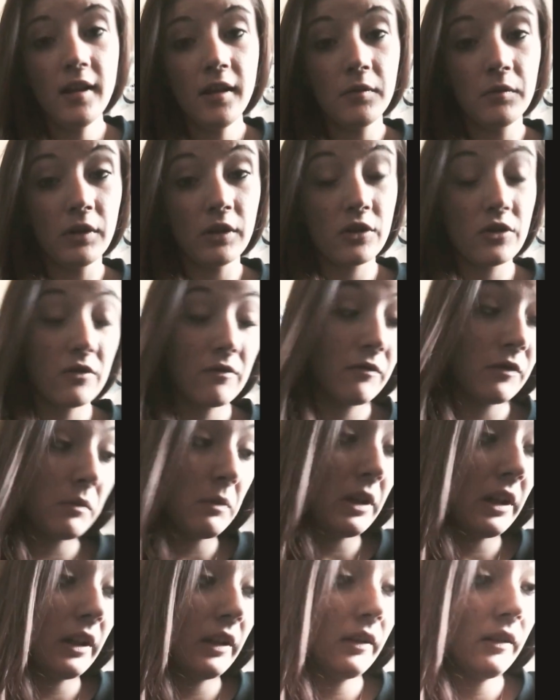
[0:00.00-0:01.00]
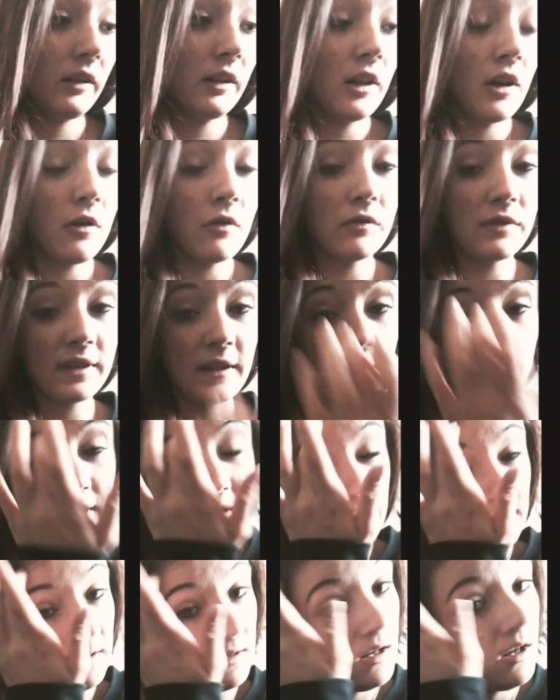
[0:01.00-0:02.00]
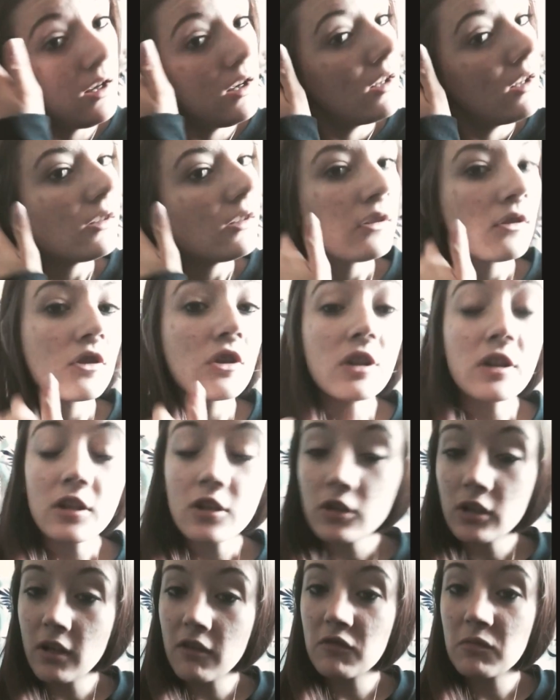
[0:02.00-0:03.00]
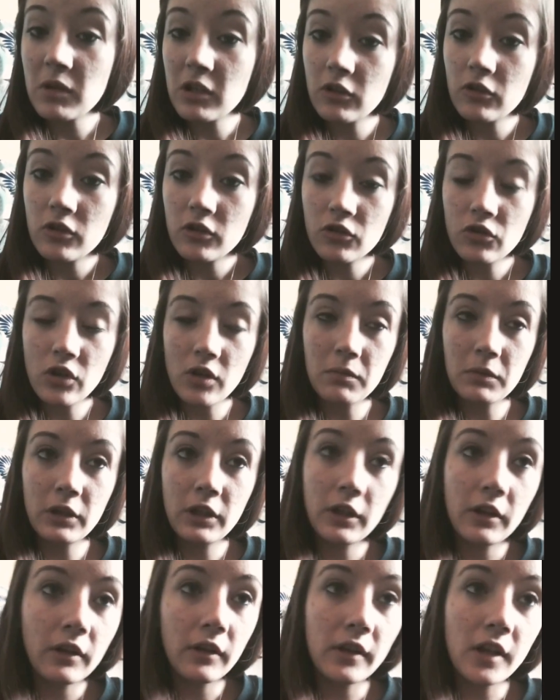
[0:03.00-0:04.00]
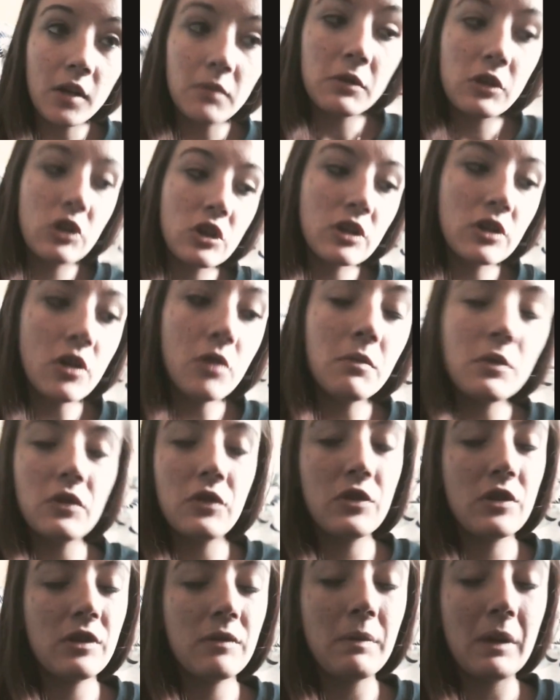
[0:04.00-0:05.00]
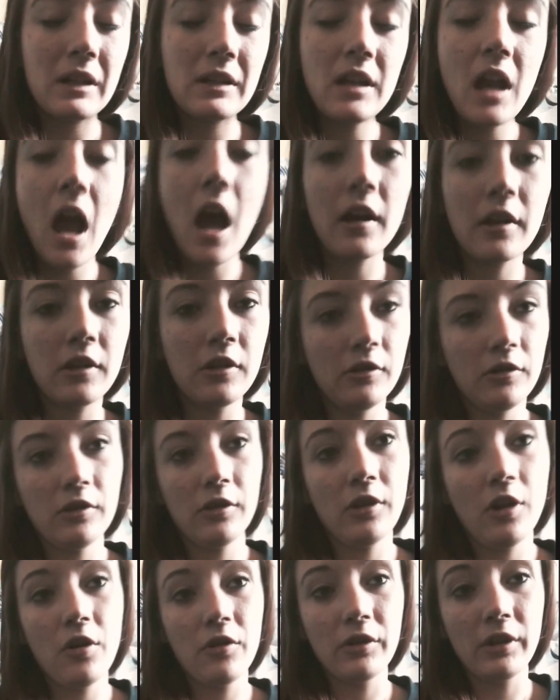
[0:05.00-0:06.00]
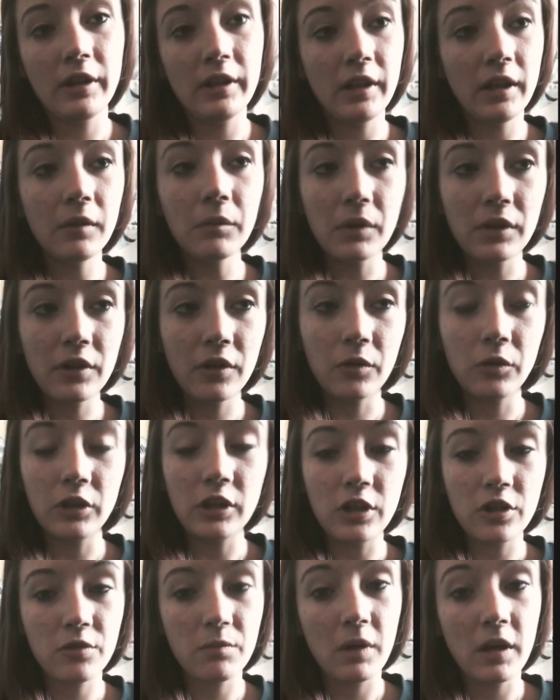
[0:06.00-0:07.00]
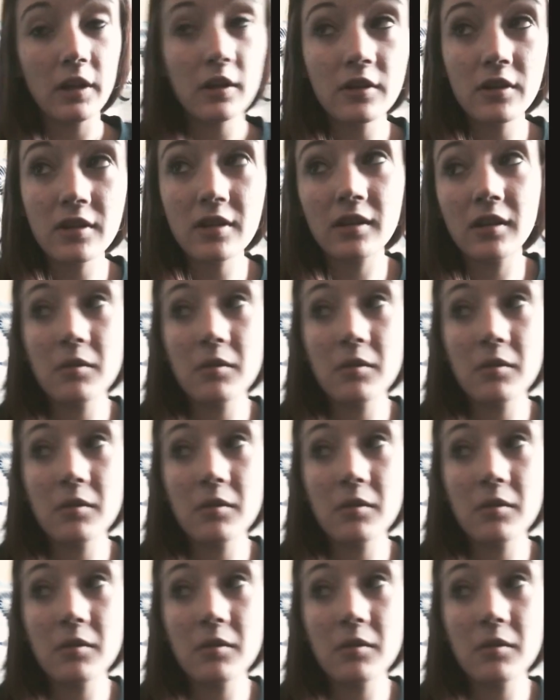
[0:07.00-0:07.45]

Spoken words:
And which, for me, you know, Ziva, she still gives me a little trouble here and there, but she's almost spectacular already with her leash manners.